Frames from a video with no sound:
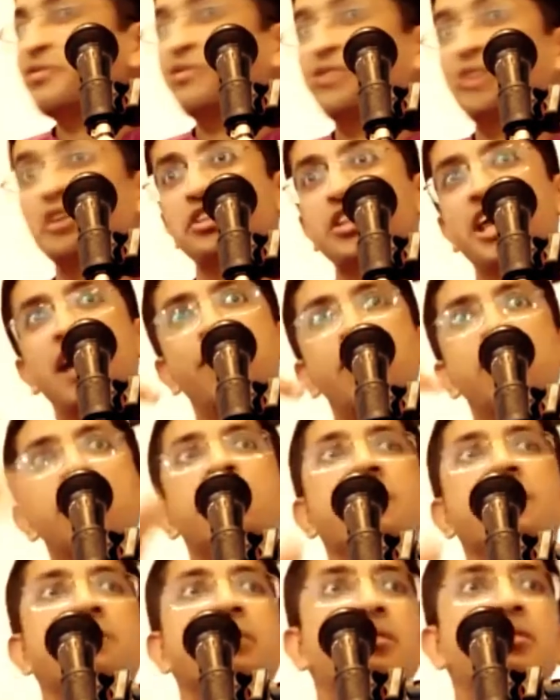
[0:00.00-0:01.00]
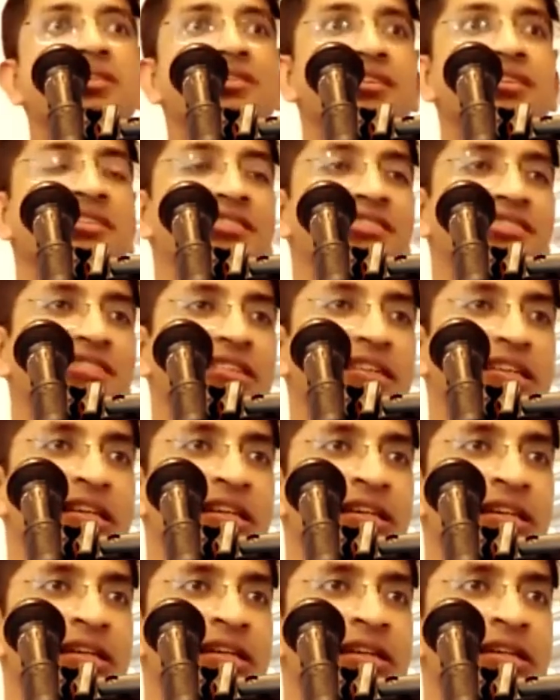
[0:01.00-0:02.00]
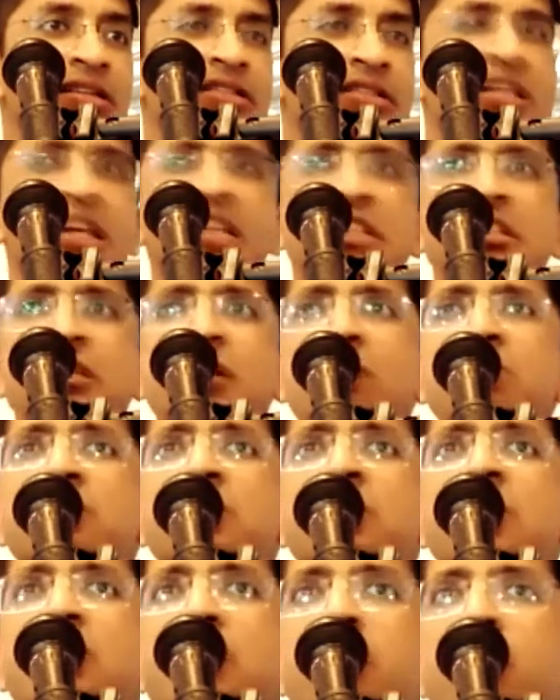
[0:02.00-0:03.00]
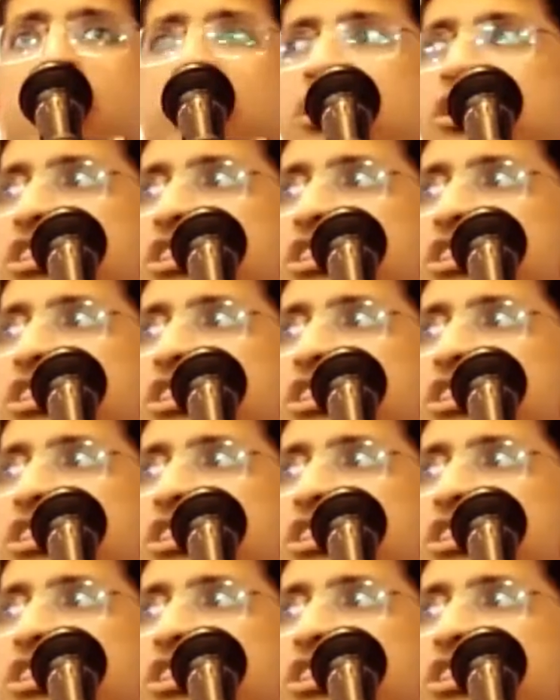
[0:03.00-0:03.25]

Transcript: Vrindavan Mahimamrita. There is something about